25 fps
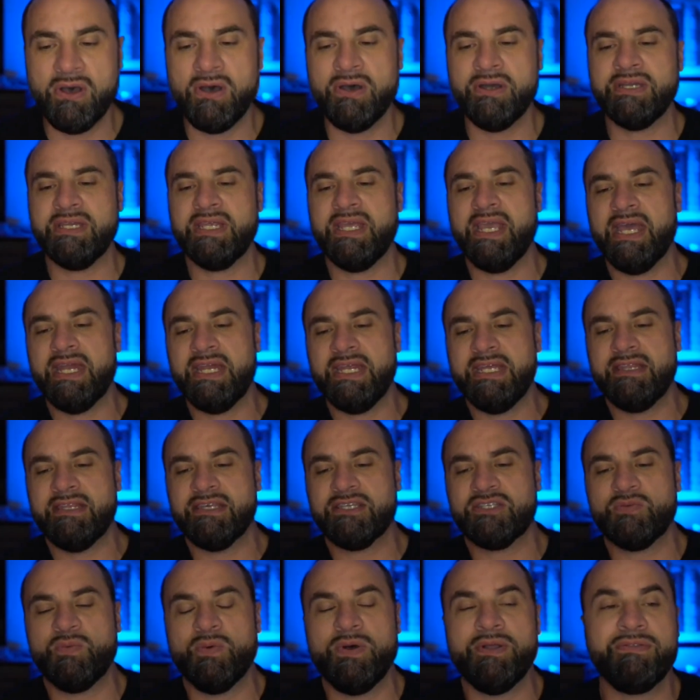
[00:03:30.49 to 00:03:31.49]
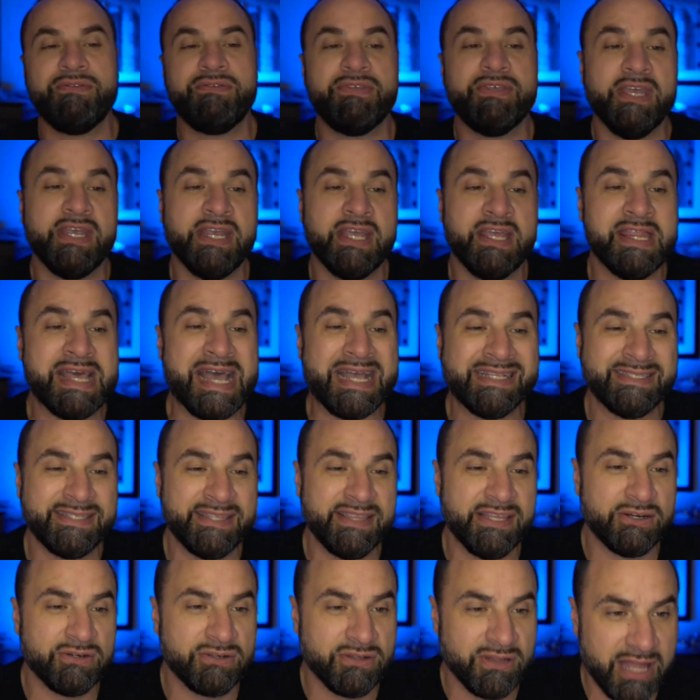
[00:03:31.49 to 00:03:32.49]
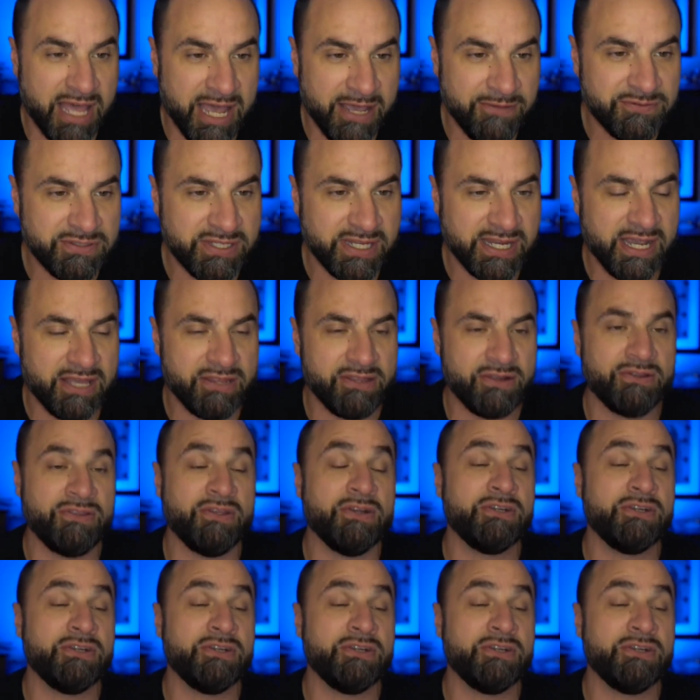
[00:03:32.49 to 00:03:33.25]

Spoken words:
on getting this one thing, and that's their life together.